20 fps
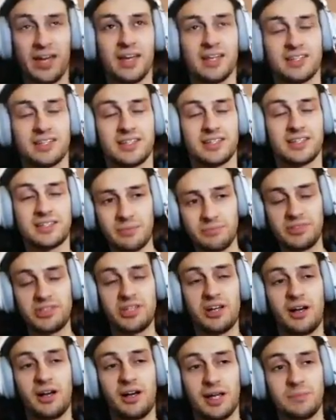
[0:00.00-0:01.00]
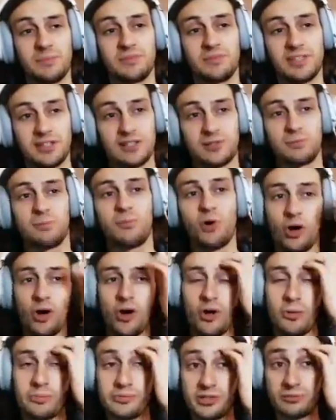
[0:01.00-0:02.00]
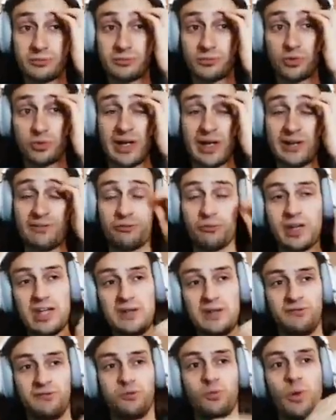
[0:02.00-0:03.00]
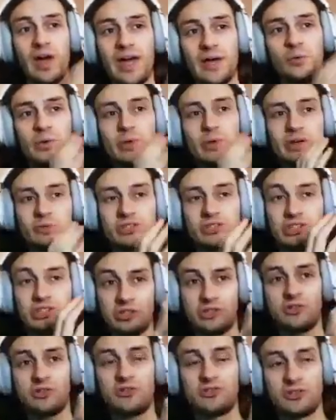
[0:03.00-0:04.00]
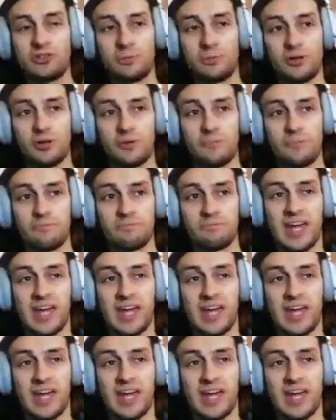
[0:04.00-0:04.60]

Sometimes it's more optimal if where we want to use a bomb